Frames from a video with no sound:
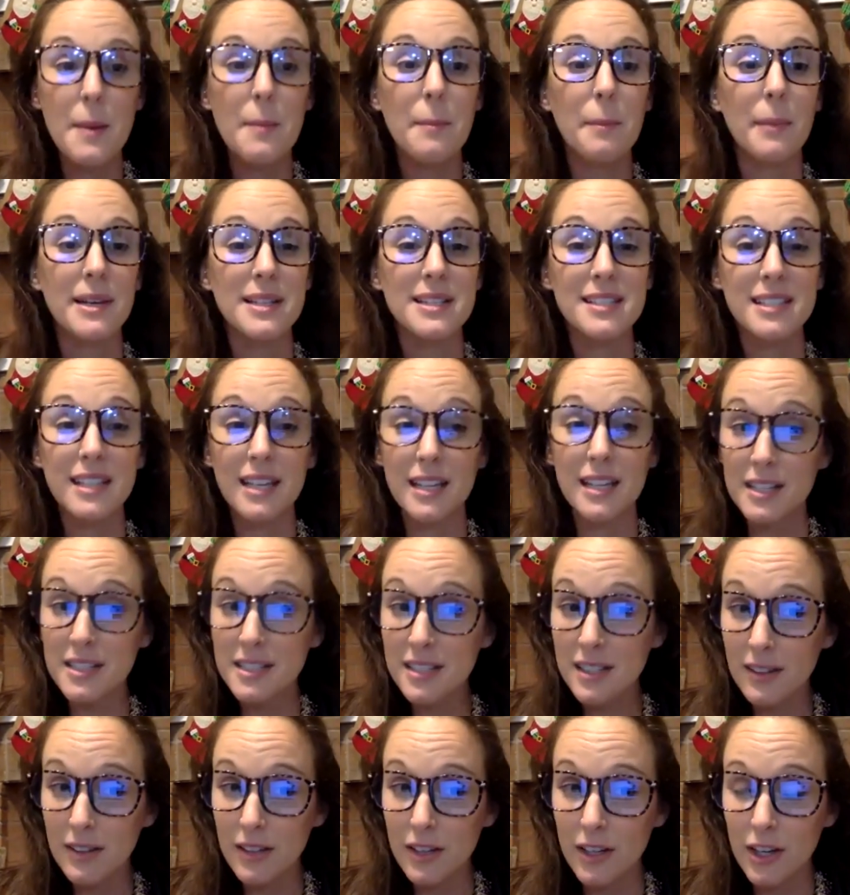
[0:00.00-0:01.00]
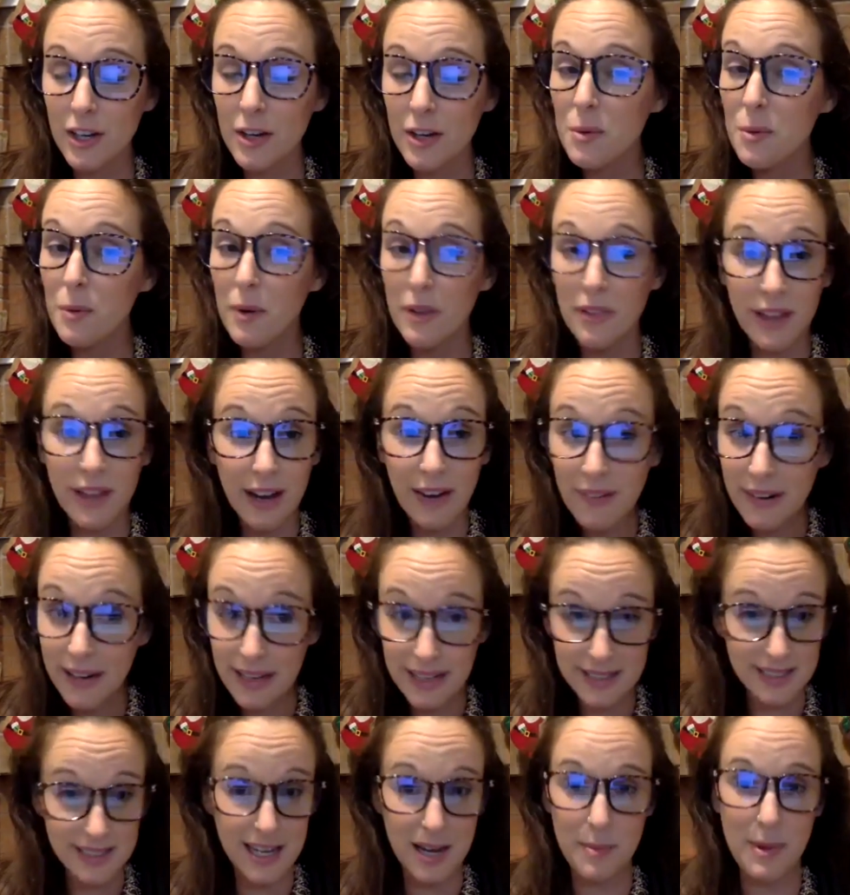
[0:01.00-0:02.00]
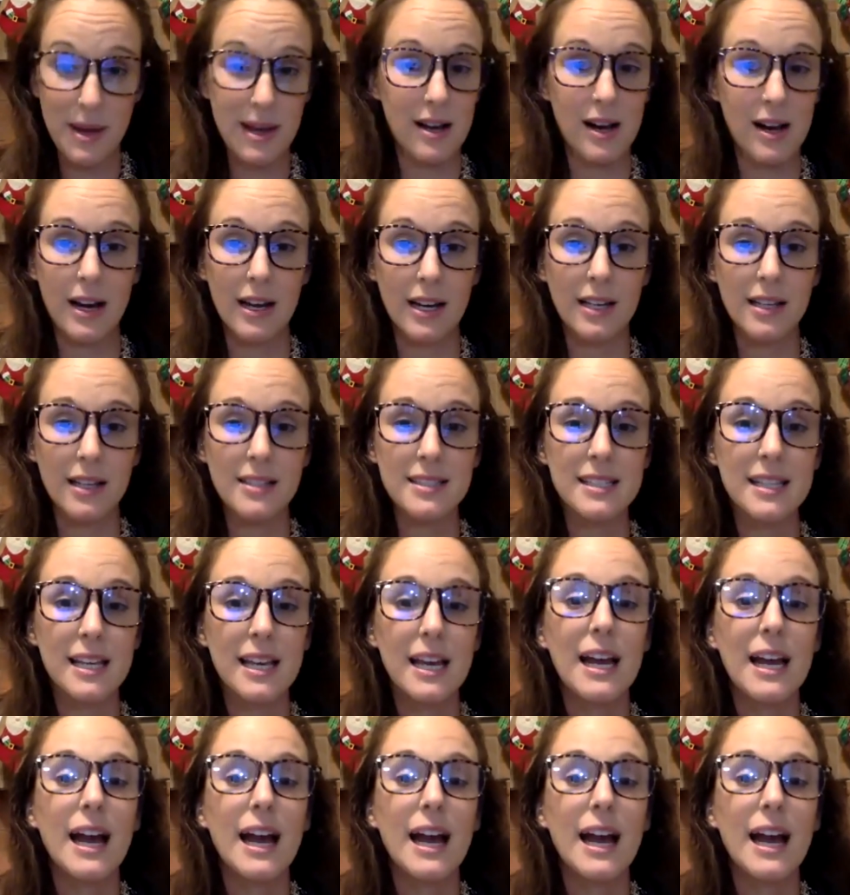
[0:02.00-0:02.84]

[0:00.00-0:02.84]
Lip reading: My skin is clear without antibiotics.